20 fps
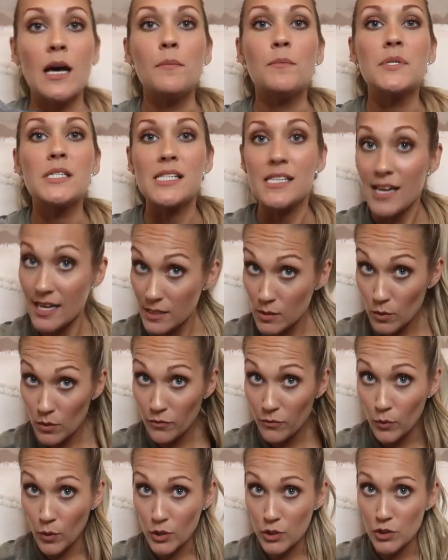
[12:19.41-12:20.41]
obsessed
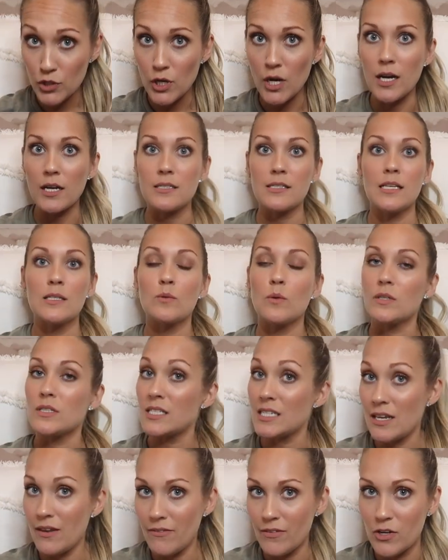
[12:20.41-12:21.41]
with Ford trucks. That's
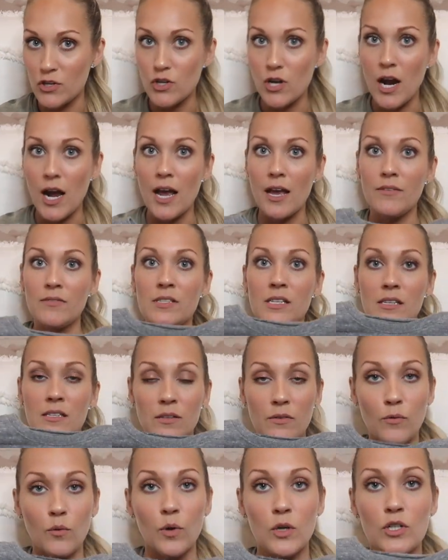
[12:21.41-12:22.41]
what Steven drives
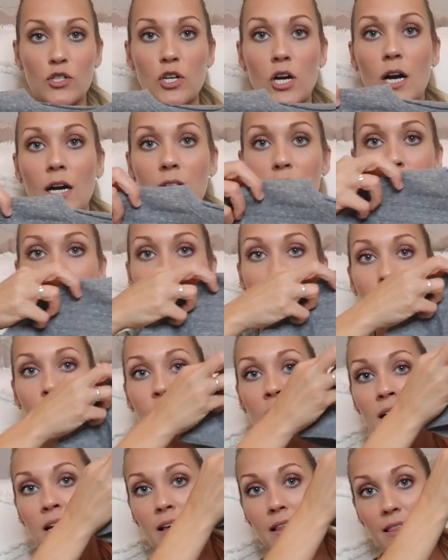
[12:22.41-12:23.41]
is a Ford truck.
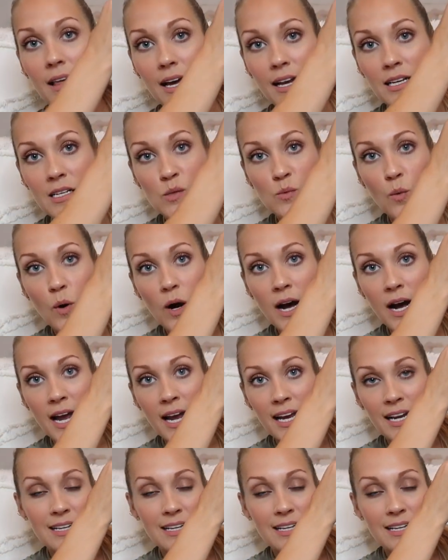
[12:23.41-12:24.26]
So that is why.